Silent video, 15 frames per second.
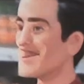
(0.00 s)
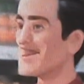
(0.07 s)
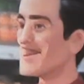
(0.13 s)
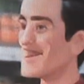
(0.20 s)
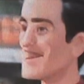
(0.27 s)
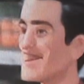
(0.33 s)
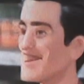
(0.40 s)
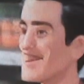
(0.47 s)

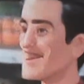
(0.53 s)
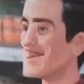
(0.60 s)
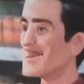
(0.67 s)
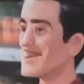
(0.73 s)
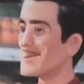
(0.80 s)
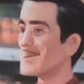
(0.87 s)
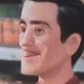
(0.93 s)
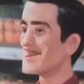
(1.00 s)
Like, as you
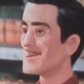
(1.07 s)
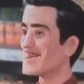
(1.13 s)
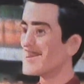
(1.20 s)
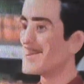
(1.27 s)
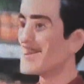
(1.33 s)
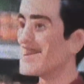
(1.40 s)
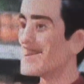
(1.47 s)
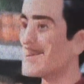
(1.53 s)
can see, if you
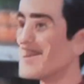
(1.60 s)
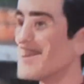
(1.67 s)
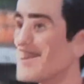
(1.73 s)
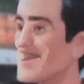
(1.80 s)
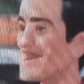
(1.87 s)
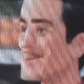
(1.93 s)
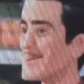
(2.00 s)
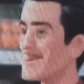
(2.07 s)
look at this
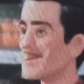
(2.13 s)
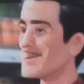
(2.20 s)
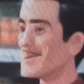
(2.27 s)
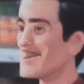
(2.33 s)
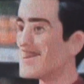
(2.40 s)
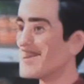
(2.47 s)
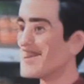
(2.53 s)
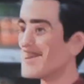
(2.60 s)
motherfucker,
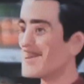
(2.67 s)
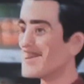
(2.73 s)
like,